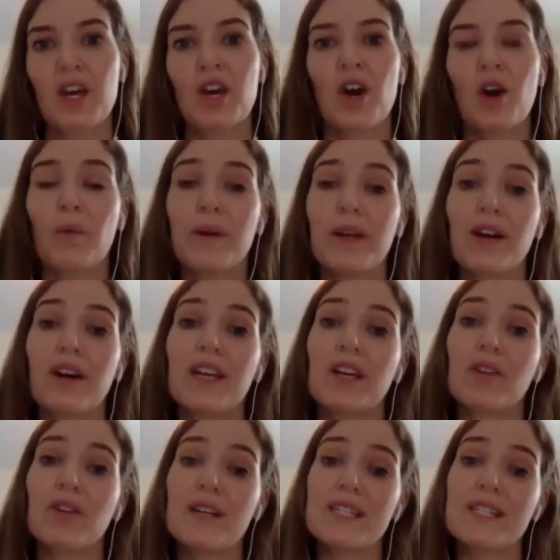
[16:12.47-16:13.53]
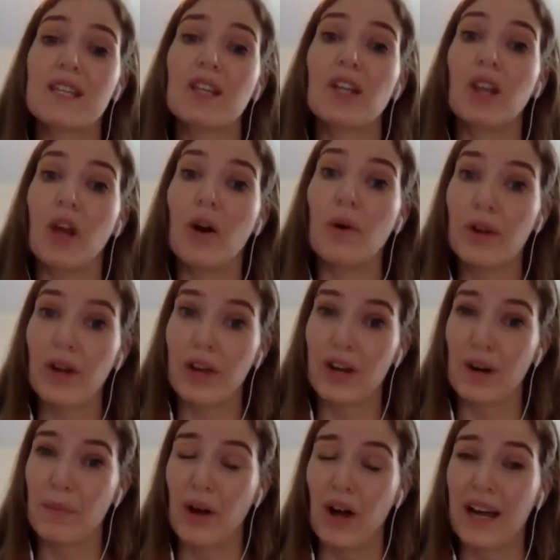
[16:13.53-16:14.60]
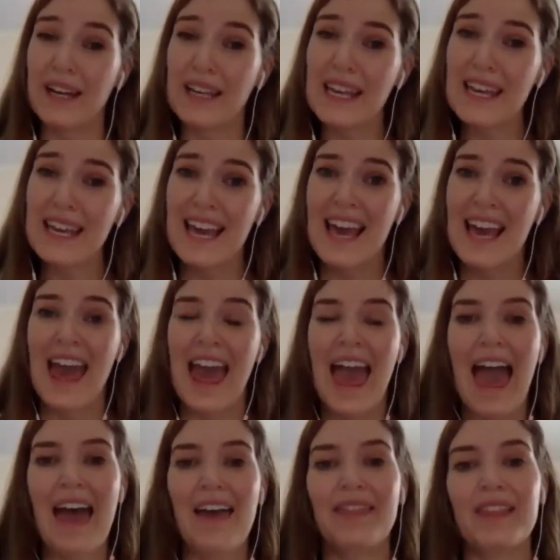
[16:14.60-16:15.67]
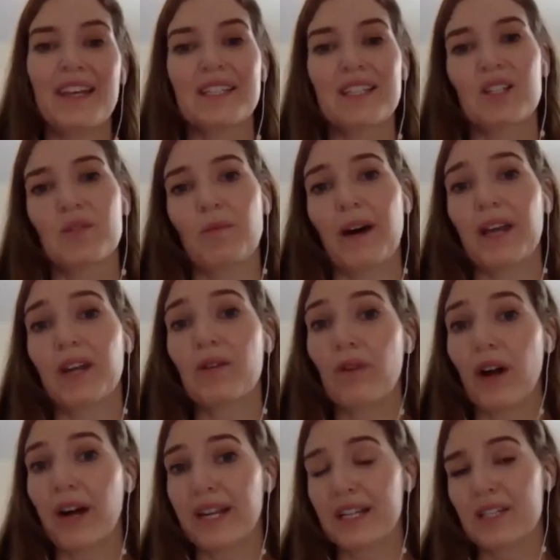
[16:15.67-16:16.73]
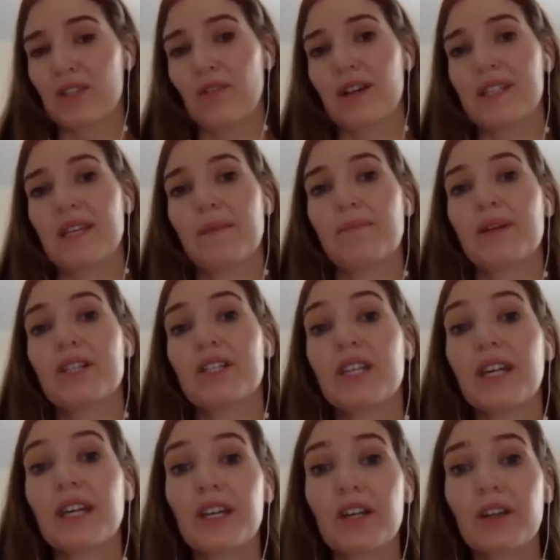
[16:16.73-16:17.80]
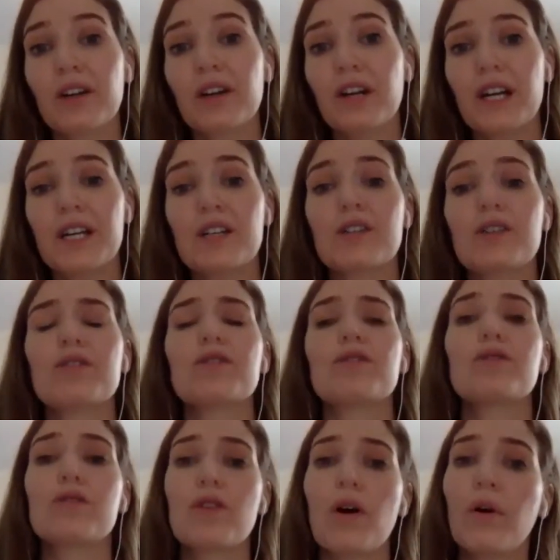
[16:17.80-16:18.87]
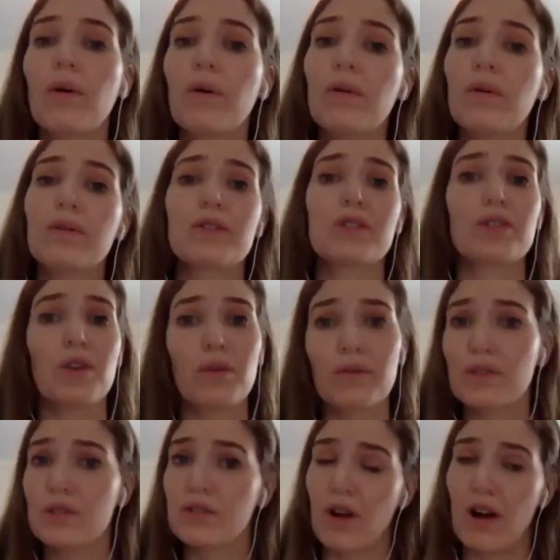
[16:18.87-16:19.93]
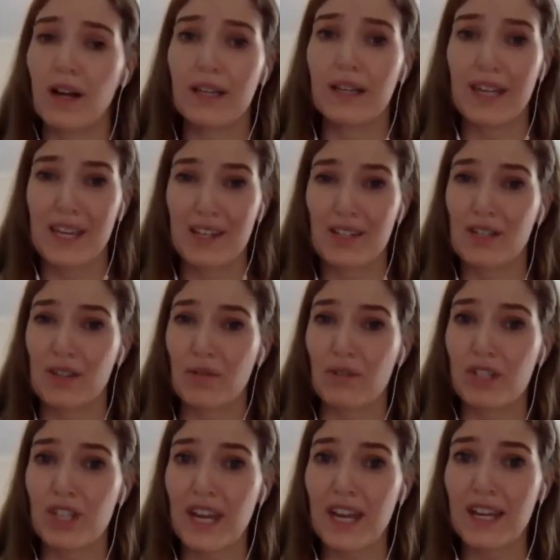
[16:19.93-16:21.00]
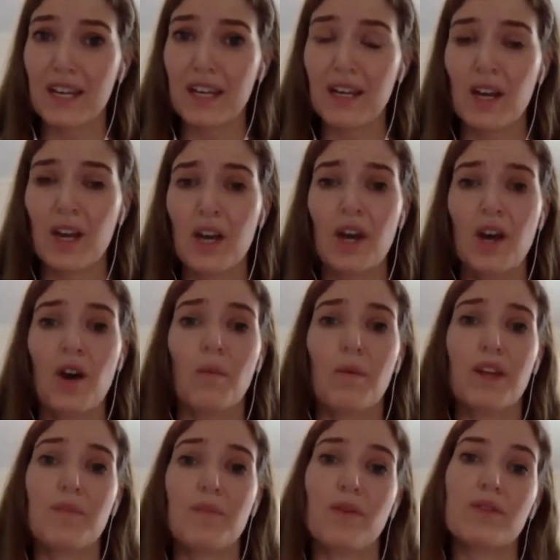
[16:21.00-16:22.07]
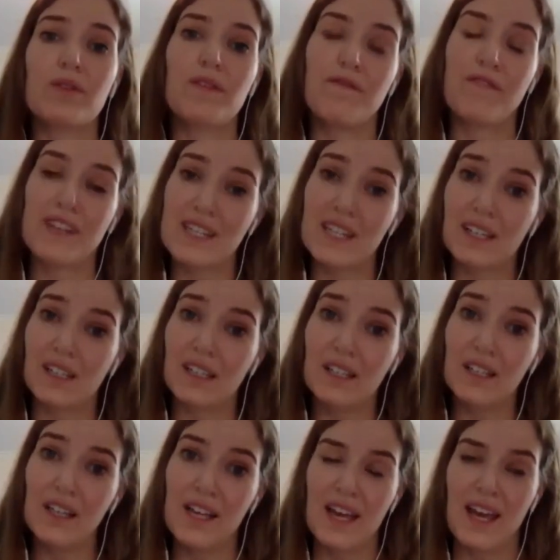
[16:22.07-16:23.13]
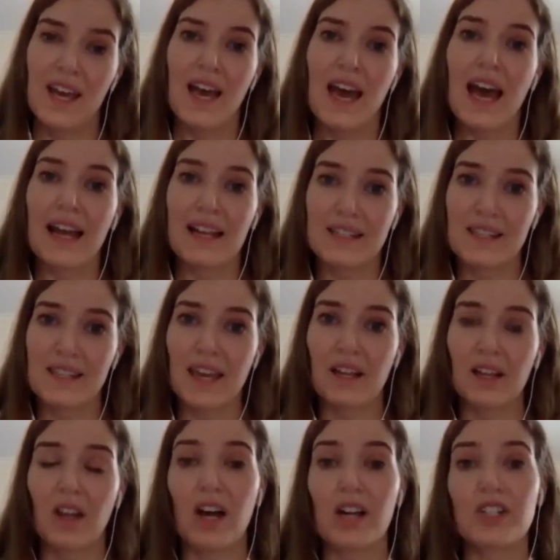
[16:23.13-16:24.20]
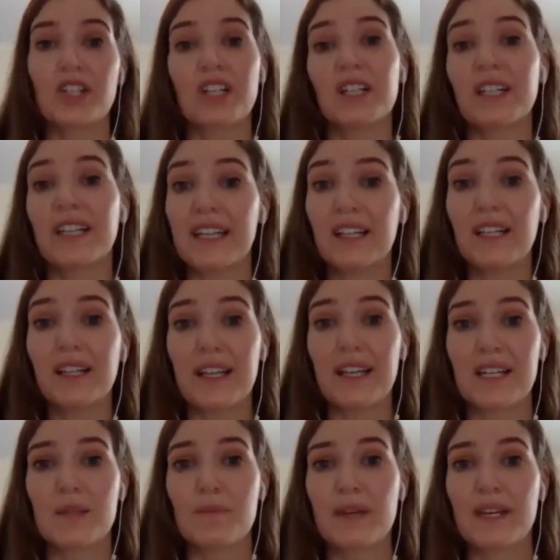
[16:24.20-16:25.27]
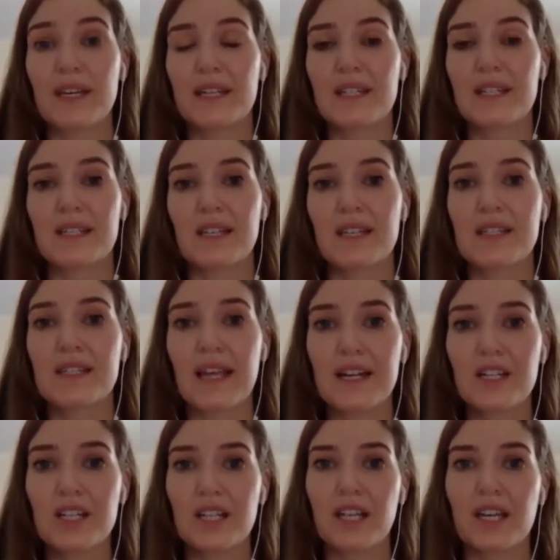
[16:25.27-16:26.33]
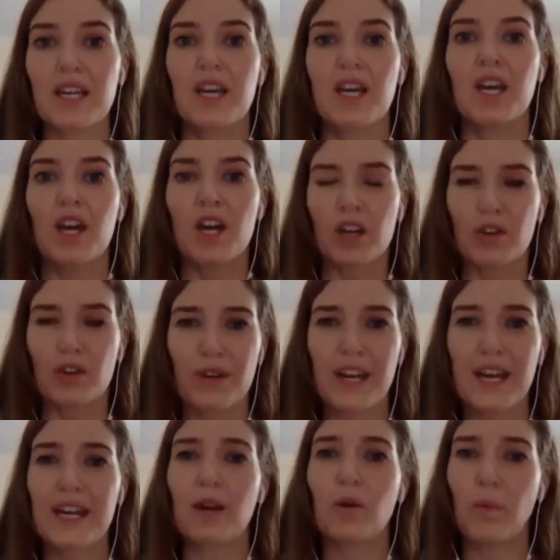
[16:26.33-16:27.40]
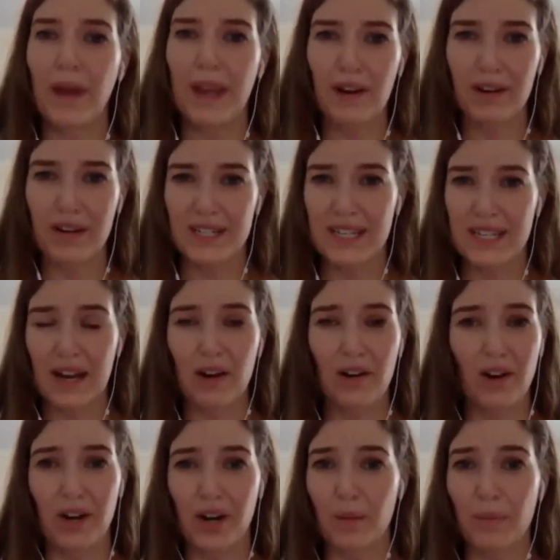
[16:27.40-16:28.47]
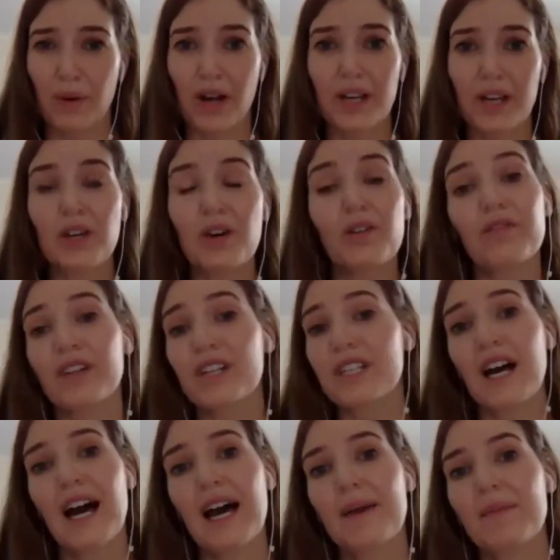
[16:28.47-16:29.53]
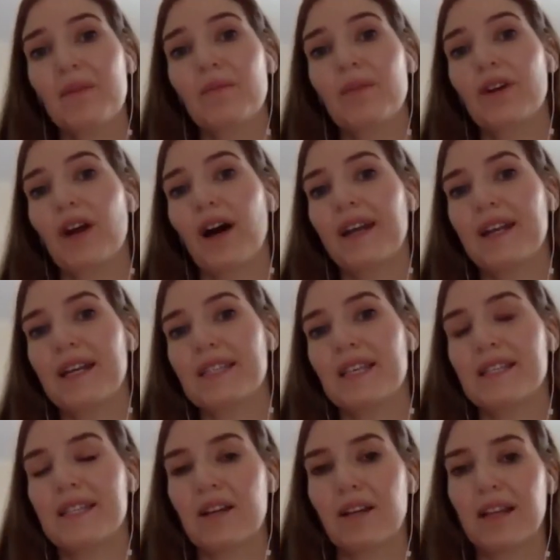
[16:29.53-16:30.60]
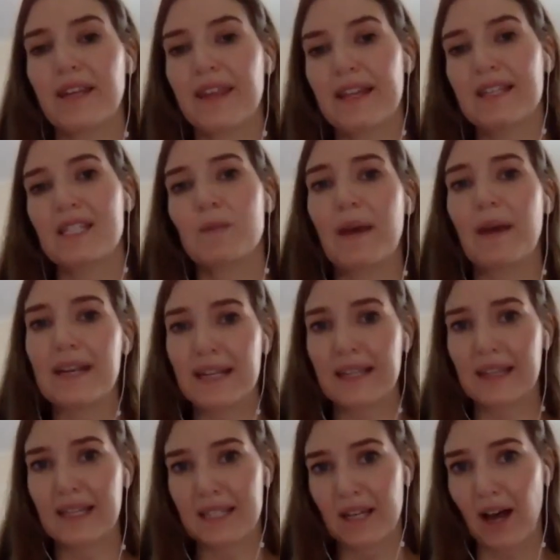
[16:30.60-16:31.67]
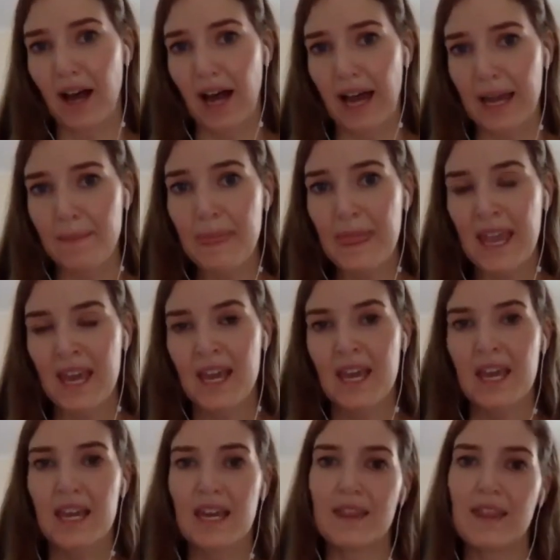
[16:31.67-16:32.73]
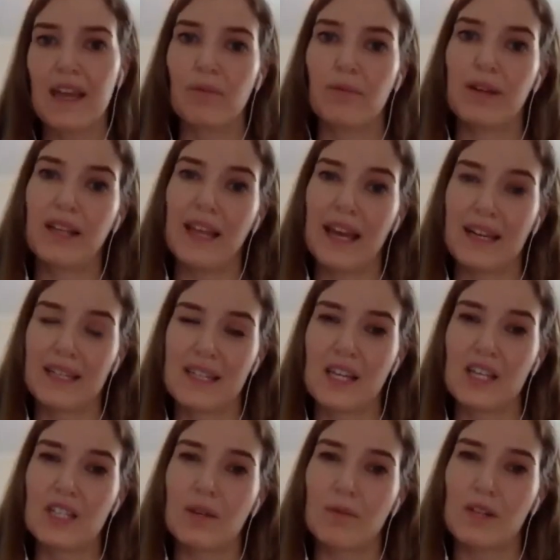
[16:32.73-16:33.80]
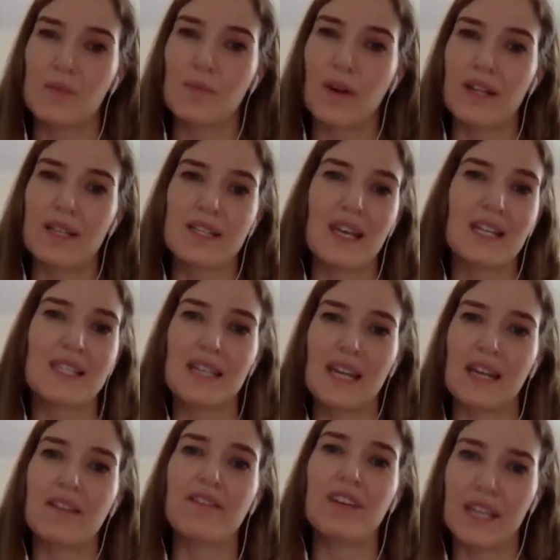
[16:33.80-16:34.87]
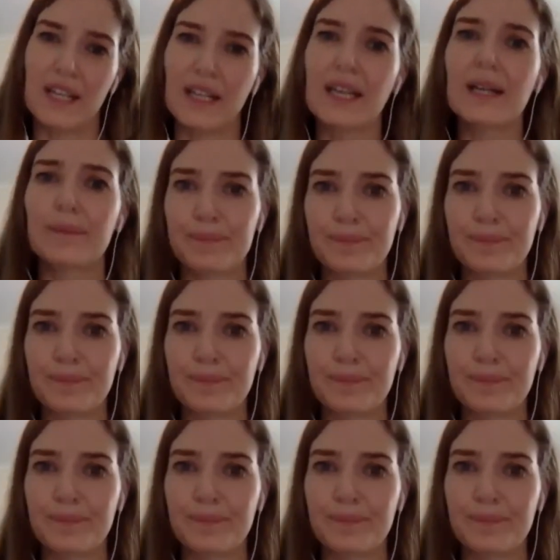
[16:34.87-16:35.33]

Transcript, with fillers: we are increasing the load on our body and this is why chronic stress in particular is so, so strongly associated with both physical and psychological illness because it's essentially creating wear and tear on our body over time. And we're not necessarily then spending the time in that relaxation response, that state of healing.